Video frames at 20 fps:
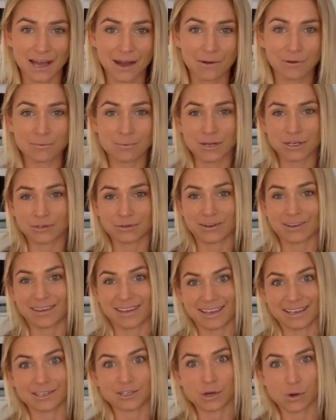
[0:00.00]
I would much rather
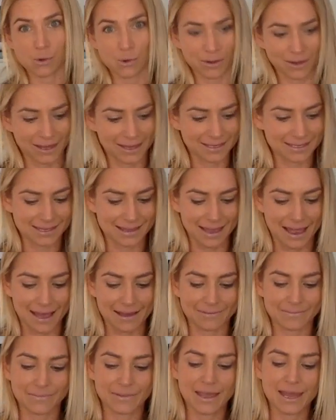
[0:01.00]
eat 2 of these than that.
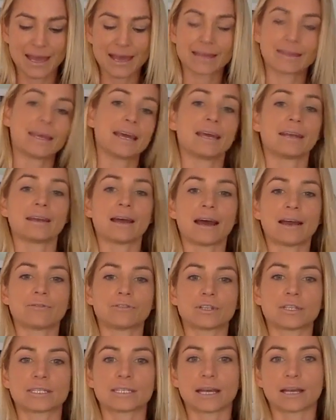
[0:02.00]
Then I've
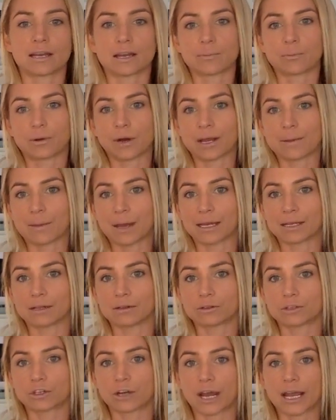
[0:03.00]
just done a pre-made little
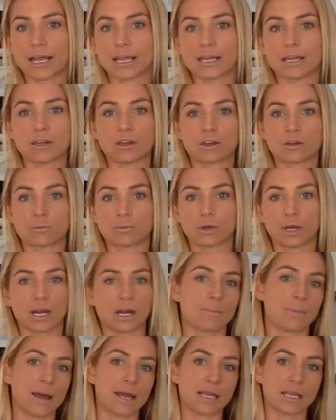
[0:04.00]
tray here. You can put it in
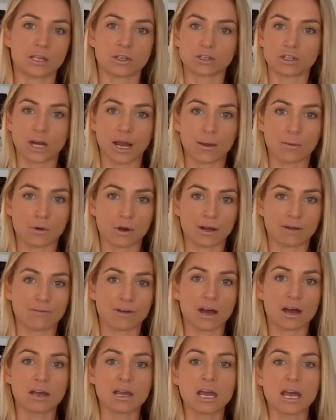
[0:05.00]
a baking tray,
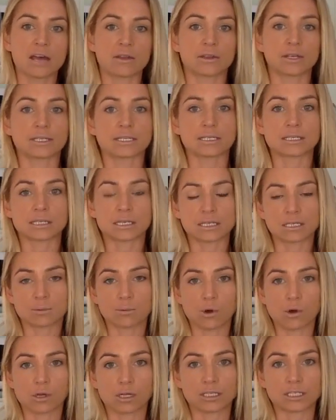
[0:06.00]
whatever. This is a
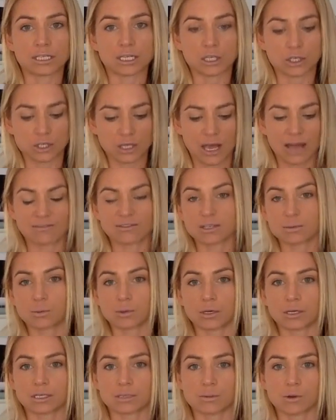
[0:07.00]
smaller dish, so I've just put
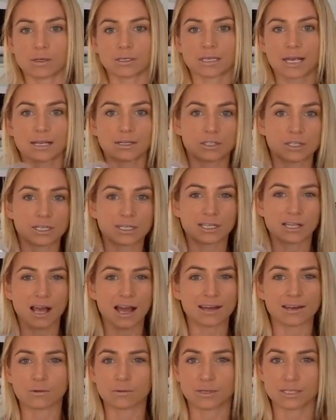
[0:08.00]
in a smaller size. Just
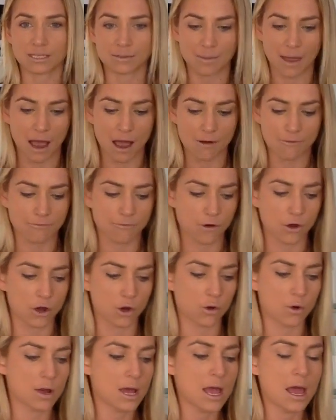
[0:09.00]
line it with some
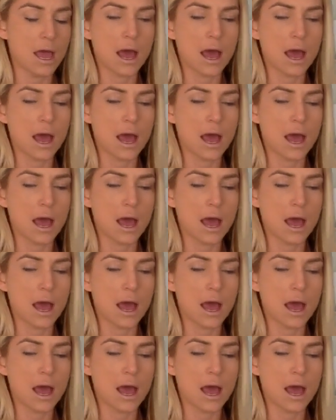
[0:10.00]
alfoil.